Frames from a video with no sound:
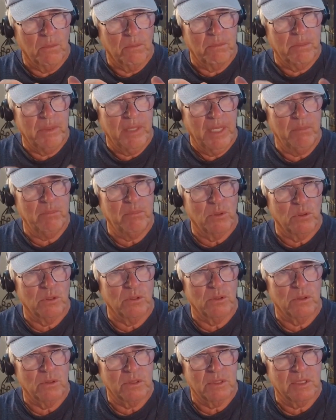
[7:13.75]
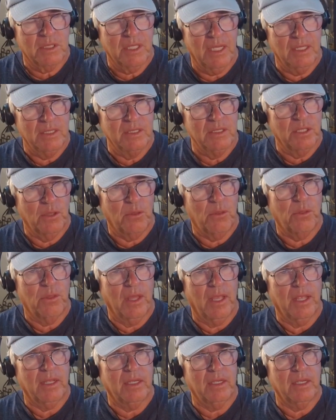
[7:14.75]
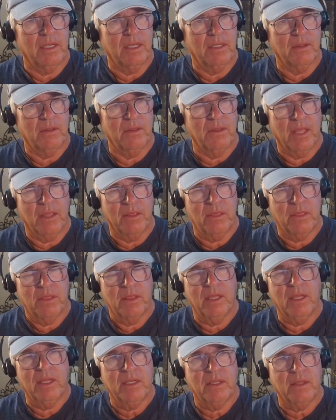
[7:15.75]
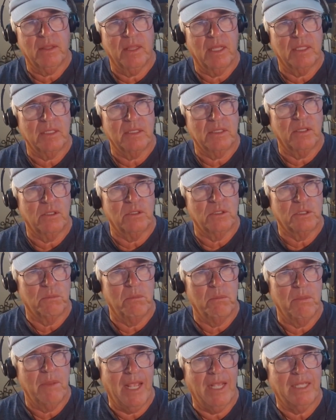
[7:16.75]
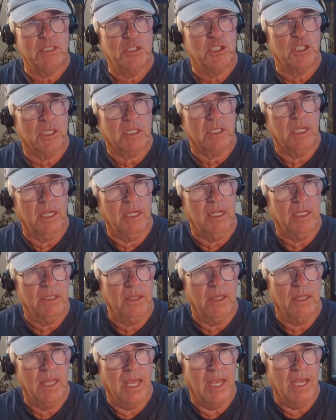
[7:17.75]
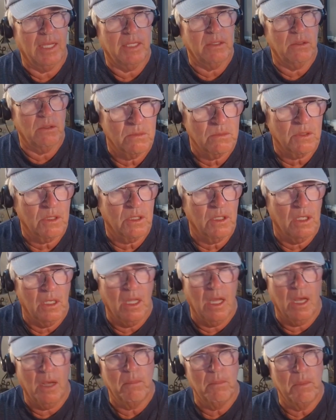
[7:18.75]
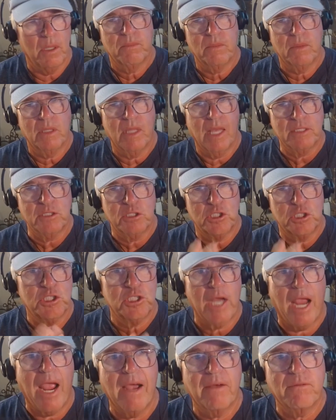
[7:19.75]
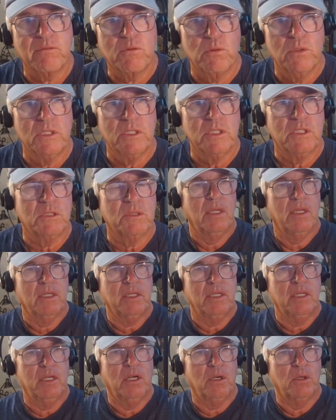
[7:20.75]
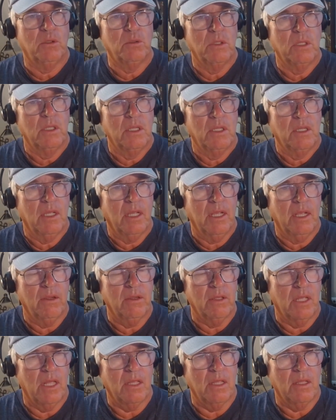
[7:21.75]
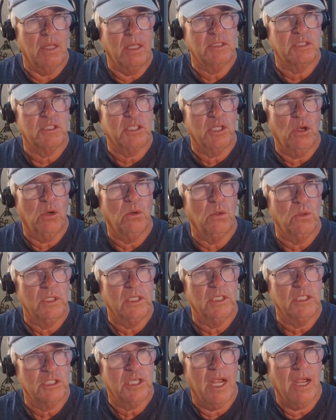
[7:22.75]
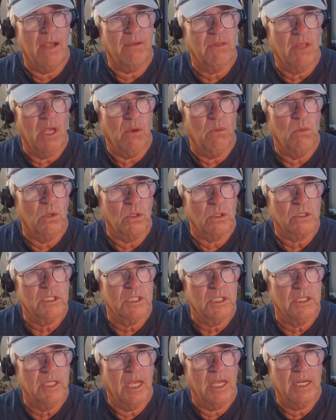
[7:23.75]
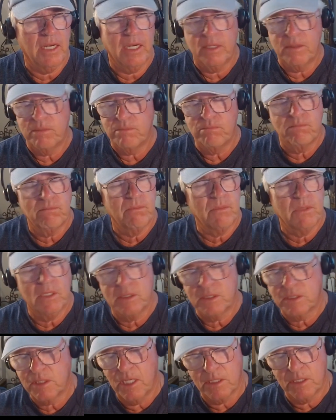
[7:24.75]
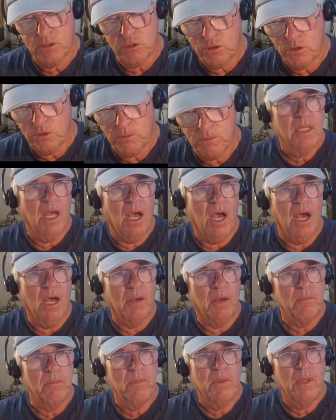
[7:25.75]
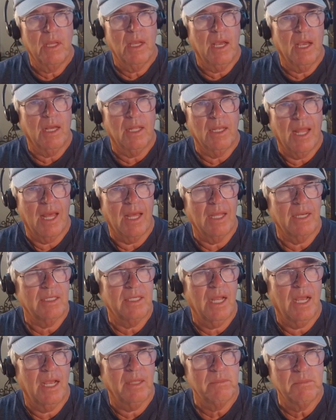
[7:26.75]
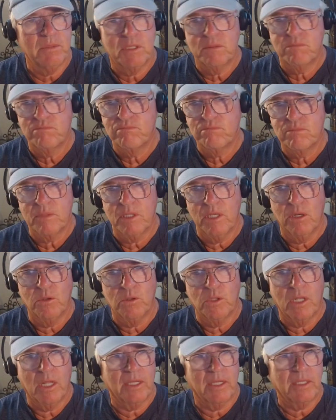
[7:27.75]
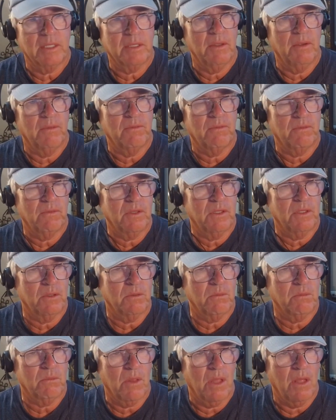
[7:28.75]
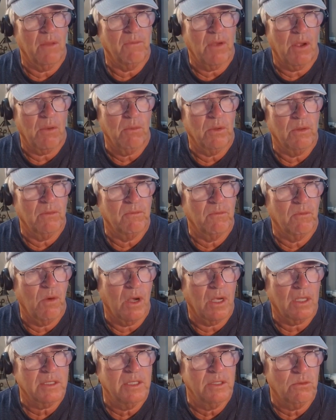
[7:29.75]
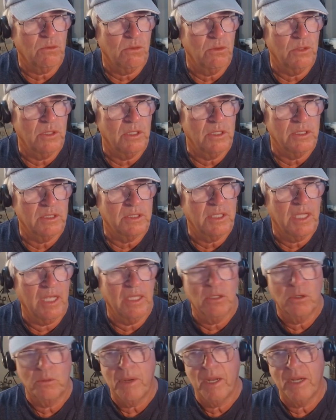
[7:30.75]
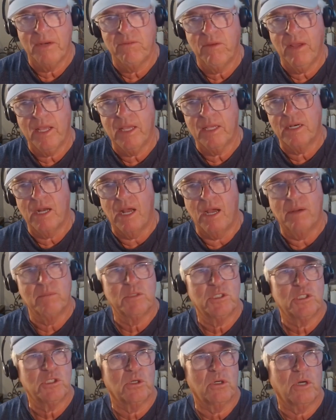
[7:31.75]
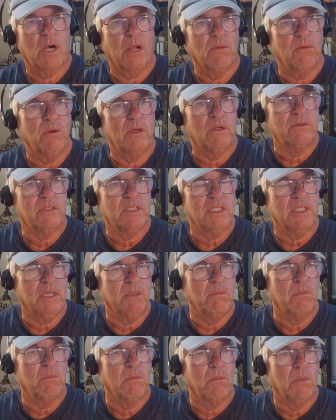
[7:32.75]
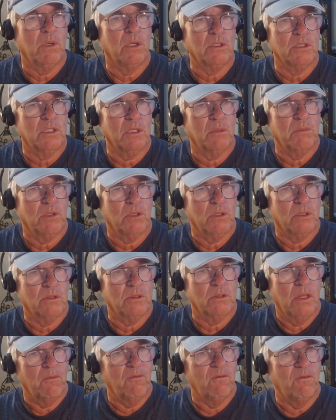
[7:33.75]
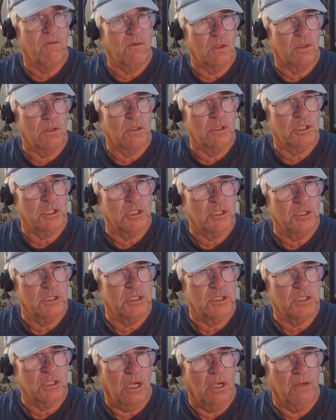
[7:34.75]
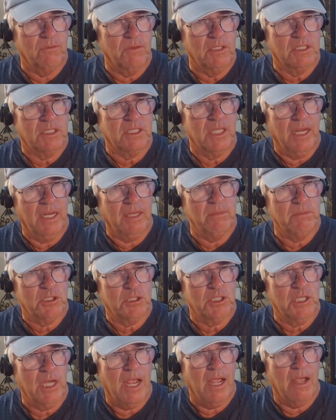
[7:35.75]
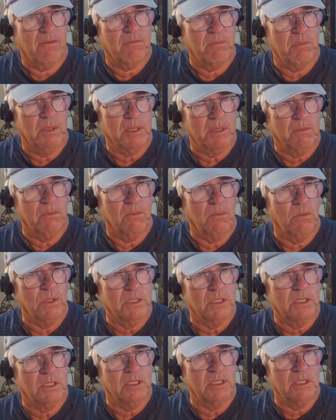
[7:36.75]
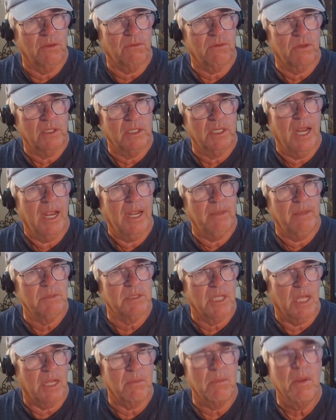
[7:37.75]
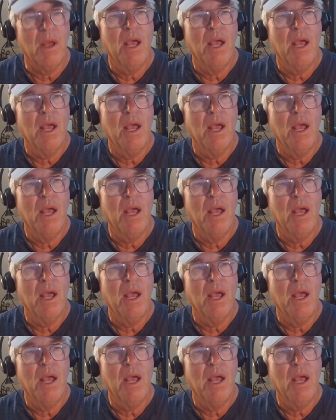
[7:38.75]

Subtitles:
people tend to think, they think that there's magic in that club. That shaft was, it's the only shaft that works in that head. That's not true. A lot of times, like if I would have walked through the TaylorMade van, I'm sure I would have seen multiple versions of the same shaft, but with different names on them.